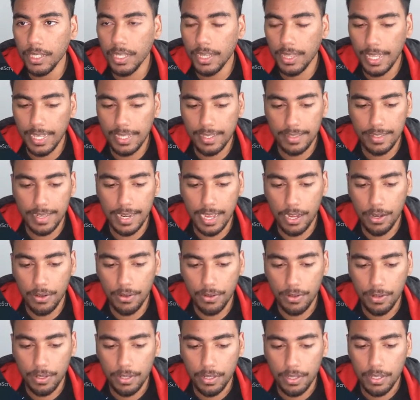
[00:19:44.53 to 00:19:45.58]
let's
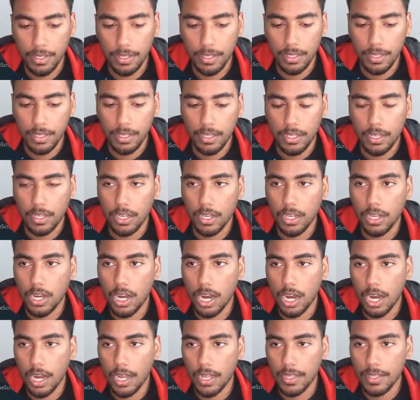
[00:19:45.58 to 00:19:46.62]
now
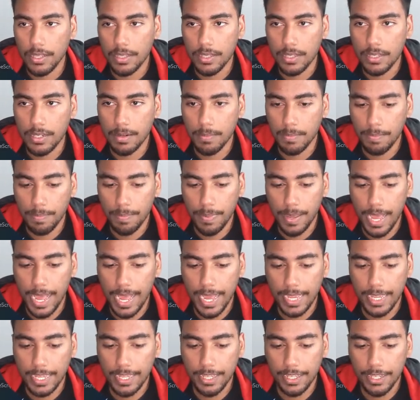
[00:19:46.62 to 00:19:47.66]
const
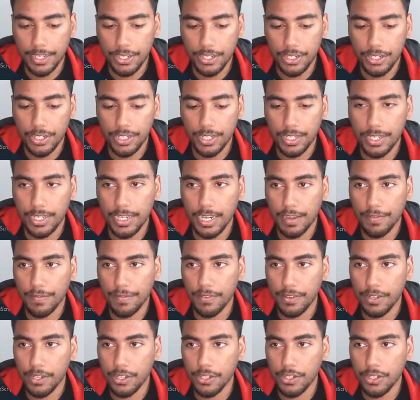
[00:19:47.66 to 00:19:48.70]
package
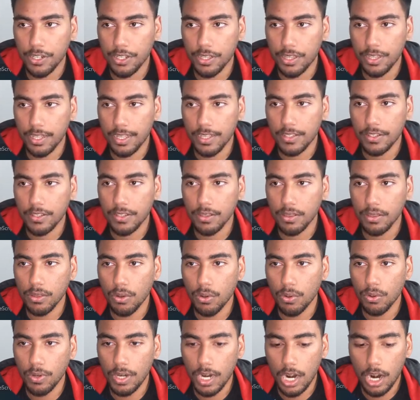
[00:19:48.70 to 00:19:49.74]
definition, let's
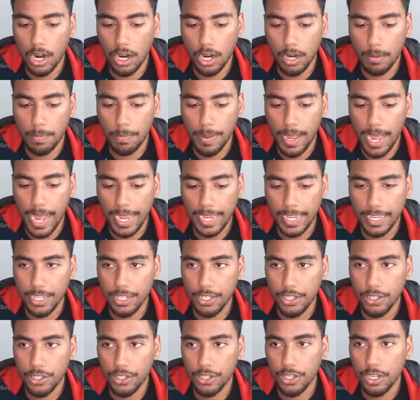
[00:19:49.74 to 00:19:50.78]
load our
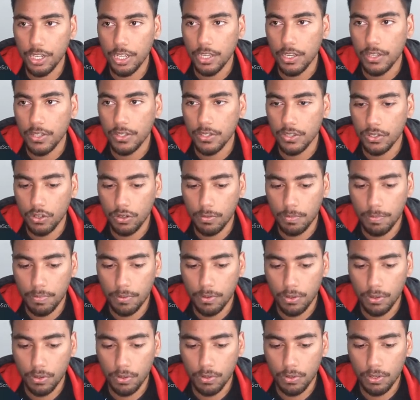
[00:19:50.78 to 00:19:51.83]
package. So
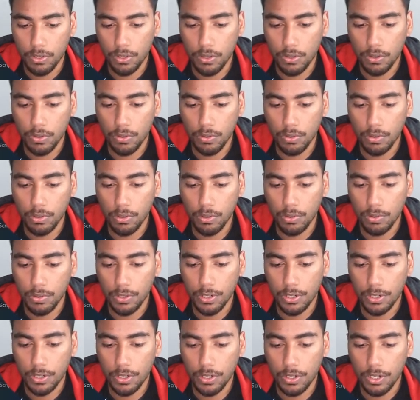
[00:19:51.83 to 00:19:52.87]
proto
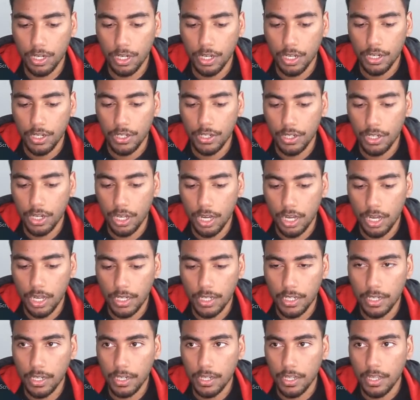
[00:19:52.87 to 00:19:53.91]
loader
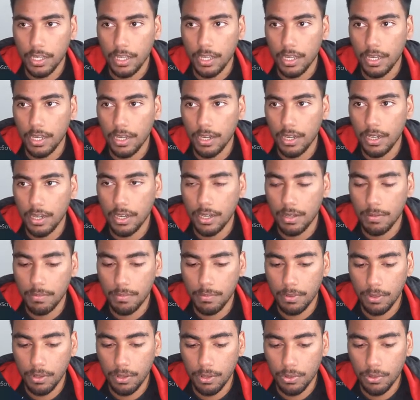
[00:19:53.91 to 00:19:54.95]
dot
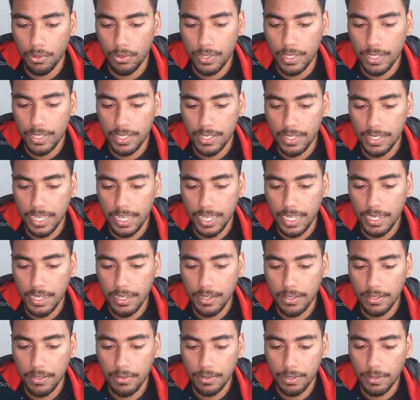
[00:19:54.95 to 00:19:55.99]
um, load sync.
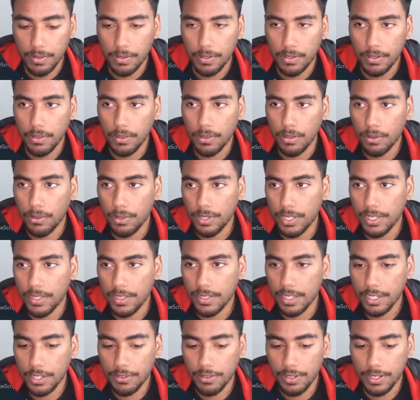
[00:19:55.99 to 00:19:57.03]
We want to load it
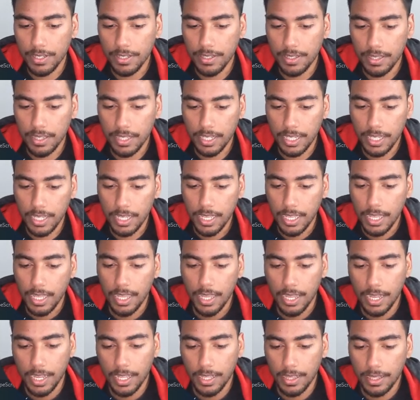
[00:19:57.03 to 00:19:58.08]
synchronously.
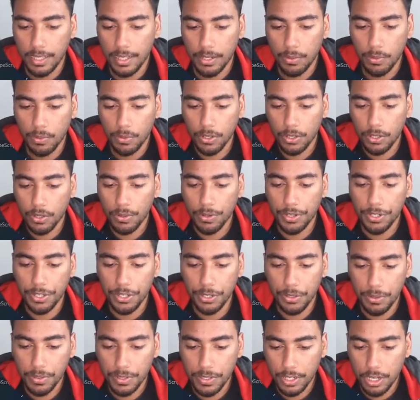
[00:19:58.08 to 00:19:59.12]
And then we're going to
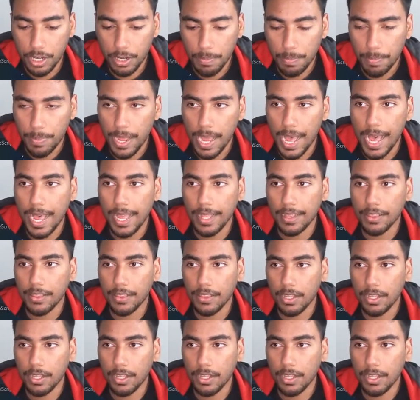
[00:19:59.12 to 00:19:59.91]
use our path